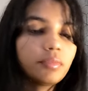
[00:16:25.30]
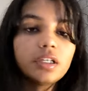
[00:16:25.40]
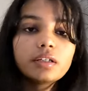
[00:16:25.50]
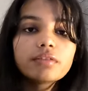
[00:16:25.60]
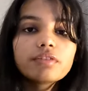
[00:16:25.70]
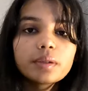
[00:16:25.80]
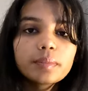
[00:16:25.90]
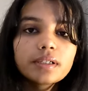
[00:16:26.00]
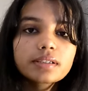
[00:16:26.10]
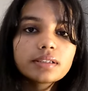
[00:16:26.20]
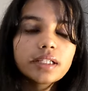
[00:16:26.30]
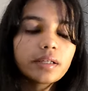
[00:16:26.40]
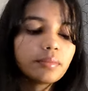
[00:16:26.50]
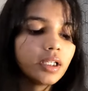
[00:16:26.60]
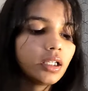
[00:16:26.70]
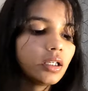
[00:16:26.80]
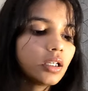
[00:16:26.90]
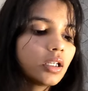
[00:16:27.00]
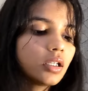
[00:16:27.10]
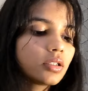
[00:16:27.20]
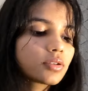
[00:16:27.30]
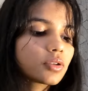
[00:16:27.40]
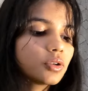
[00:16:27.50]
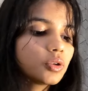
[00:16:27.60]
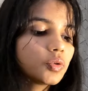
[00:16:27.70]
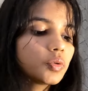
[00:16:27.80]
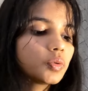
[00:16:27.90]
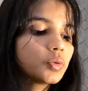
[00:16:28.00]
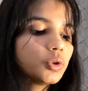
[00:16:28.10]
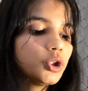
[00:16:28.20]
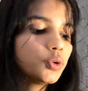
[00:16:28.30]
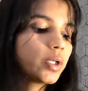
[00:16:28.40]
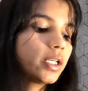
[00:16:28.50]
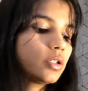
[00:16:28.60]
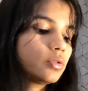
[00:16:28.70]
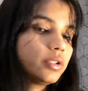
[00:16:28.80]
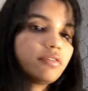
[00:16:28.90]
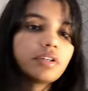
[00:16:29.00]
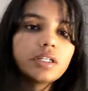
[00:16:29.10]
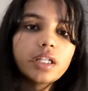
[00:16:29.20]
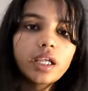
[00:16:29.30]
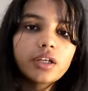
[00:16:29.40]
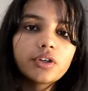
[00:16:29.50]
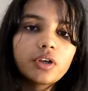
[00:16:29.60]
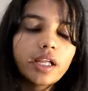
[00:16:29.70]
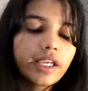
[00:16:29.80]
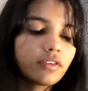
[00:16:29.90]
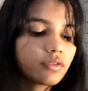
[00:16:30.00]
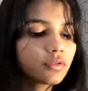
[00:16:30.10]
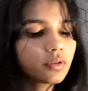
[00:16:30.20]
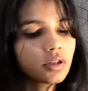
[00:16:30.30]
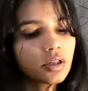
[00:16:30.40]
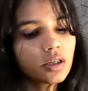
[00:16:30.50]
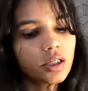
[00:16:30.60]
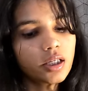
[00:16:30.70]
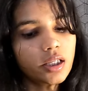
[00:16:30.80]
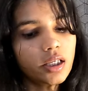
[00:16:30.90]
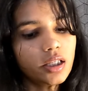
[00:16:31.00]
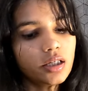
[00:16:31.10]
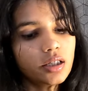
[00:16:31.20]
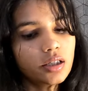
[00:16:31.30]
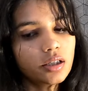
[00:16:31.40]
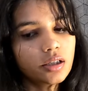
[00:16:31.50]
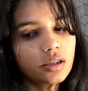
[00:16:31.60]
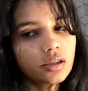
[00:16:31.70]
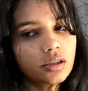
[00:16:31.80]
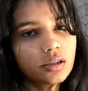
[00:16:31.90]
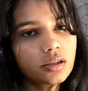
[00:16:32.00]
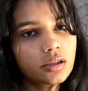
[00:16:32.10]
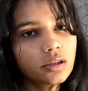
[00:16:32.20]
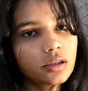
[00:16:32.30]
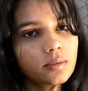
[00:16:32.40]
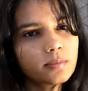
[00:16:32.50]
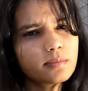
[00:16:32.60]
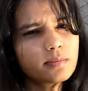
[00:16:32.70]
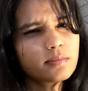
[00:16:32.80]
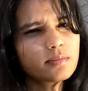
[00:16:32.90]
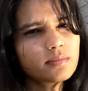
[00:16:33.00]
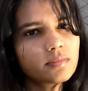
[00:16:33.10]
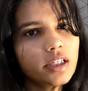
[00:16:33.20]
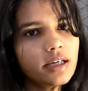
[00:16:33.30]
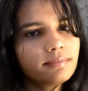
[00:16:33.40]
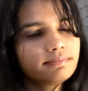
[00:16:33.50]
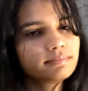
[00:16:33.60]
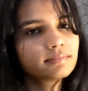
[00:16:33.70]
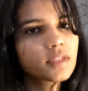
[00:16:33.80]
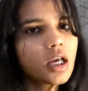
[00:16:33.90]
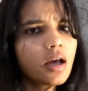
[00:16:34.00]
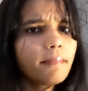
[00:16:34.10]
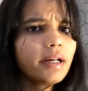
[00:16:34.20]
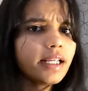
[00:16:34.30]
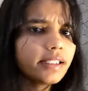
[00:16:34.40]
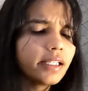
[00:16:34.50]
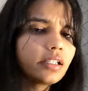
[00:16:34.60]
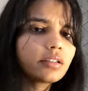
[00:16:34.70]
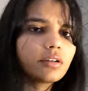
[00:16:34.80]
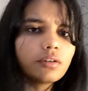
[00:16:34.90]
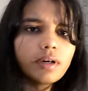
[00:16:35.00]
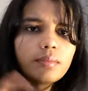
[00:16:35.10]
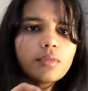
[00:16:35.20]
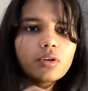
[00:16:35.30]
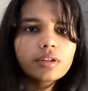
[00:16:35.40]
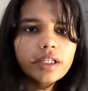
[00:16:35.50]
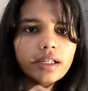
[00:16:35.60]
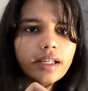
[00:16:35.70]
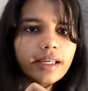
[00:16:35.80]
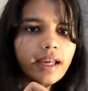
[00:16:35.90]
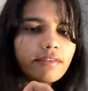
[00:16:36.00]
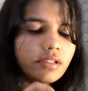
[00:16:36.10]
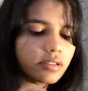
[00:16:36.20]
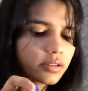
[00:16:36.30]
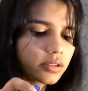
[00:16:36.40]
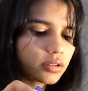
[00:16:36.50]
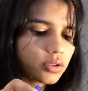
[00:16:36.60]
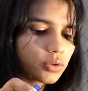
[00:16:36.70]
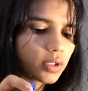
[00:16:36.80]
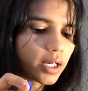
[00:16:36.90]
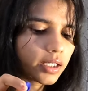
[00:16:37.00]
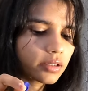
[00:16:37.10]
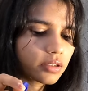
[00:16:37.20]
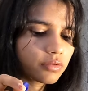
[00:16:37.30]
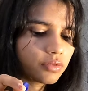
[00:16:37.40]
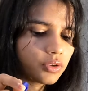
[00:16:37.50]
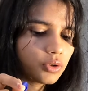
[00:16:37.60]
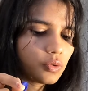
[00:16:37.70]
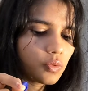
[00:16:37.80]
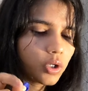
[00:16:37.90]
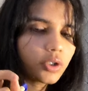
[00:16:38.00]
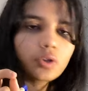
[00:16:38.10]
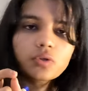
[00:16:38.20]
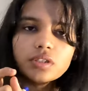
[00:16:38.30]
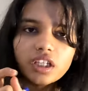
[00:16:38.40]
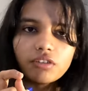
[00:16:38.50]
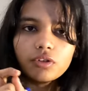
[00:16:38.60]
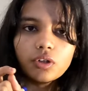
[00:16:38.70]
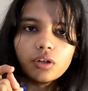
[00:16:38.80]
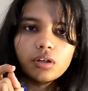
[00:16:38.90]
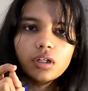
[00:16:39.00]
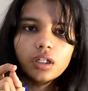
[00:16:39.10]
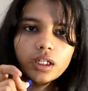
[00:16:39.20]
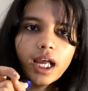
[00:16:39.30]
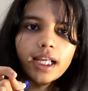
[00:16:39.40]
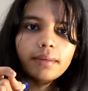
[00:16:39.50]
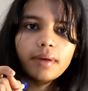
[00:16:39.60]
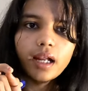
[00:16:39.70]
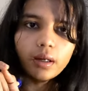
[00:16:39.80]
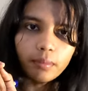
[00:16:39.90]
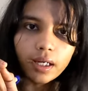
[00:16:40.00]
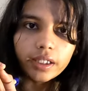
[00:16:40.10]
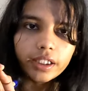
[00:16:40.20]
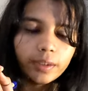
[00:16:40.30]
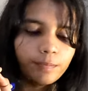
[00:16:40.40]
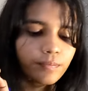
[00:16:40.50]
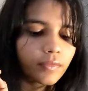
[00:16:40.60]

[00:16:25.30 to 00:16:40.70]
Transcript: be a different person than me so you can do different thing in your life and uh, yeah but i think uh, one more thing like i will suggest you guys if you want to save your time and money